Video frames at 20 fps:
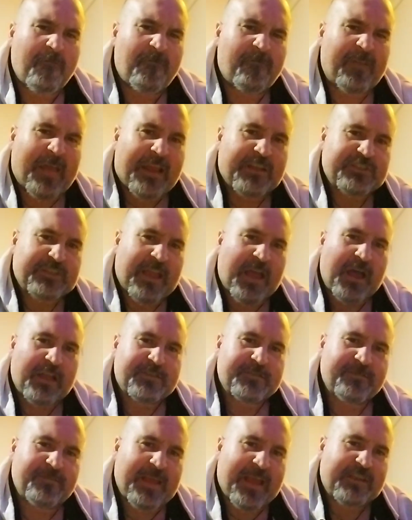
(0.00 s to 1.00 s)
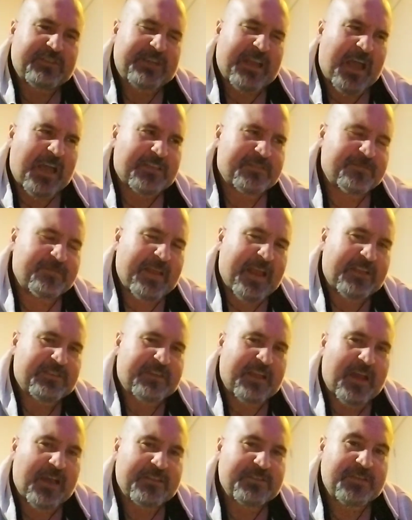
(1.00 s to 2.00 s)

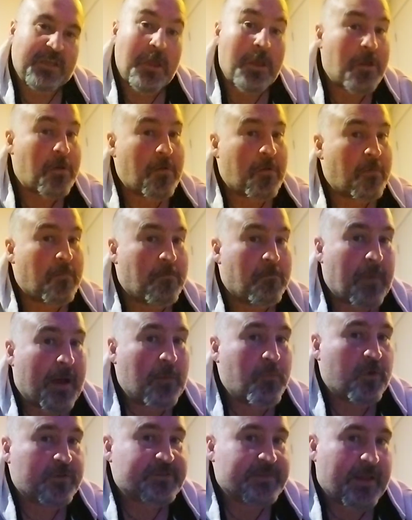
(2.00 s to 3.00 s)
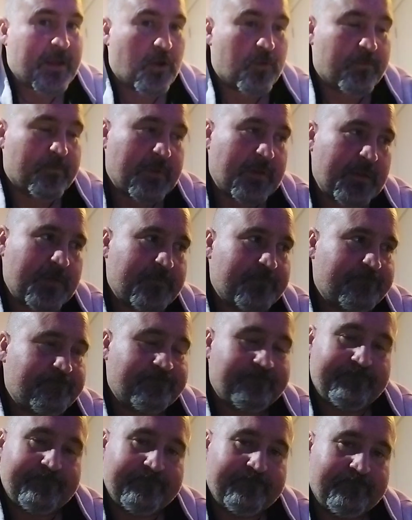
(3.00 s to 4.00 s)
Flashcards. Mum wasn't helping me.
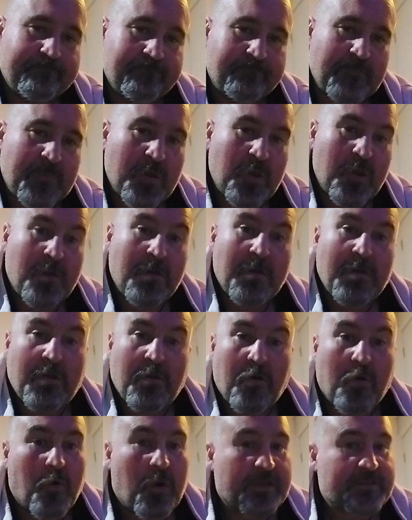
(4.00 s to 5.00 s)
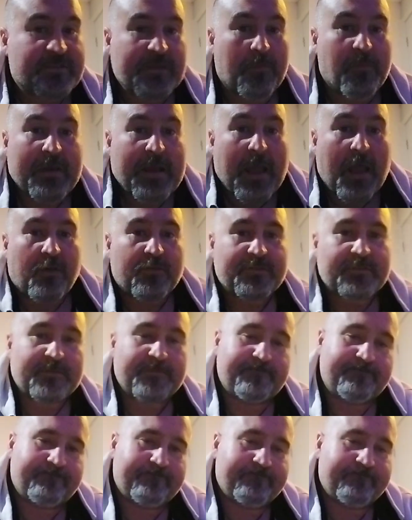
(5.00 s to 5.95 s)
Always somebody else.